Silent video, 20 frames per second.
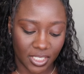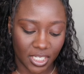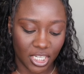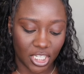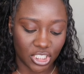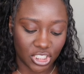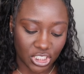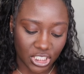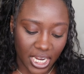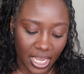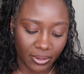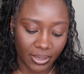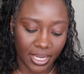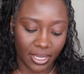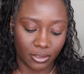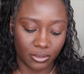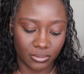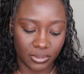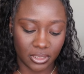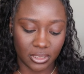a shout
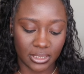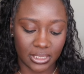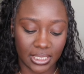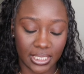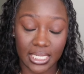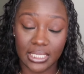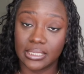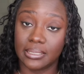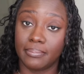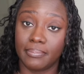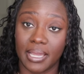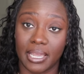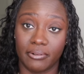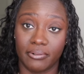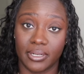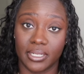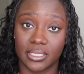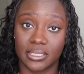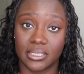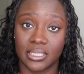out to Danessa
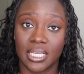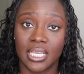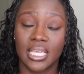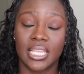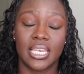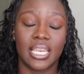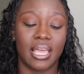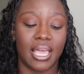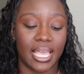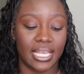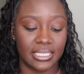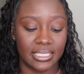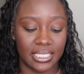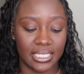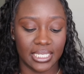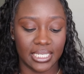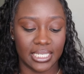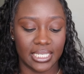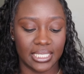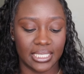Myricks. Now, I
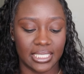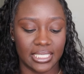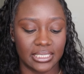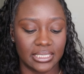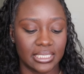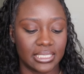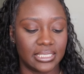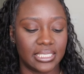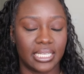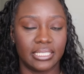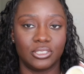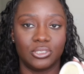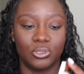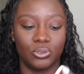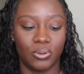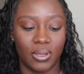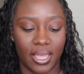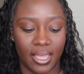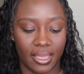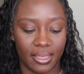didn't get this because I
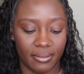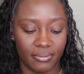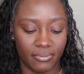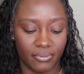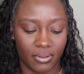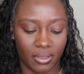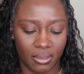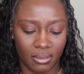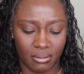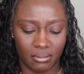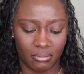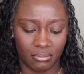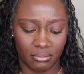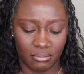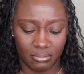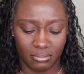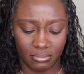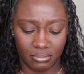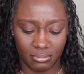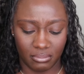do have, oh,
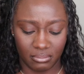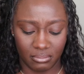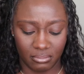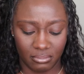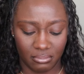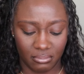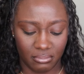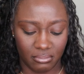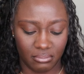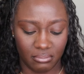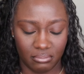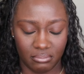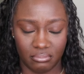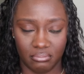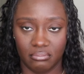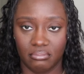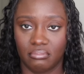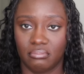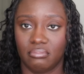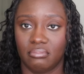
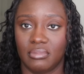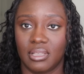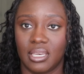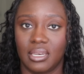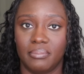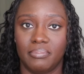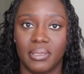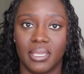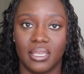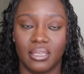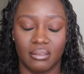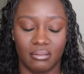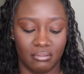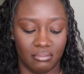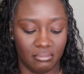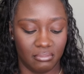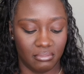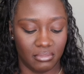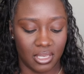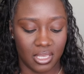kind of being,
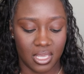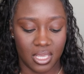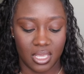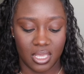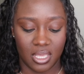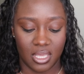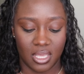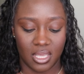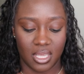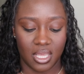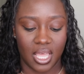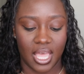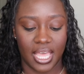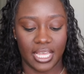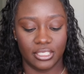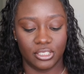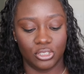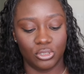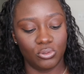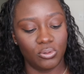
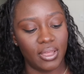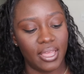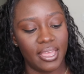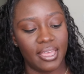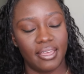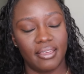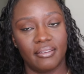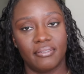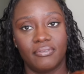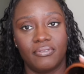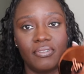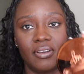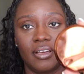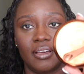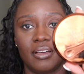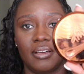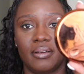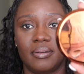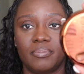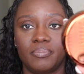I do have
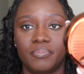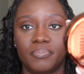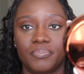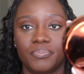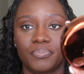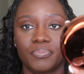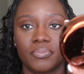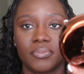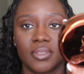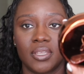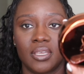um,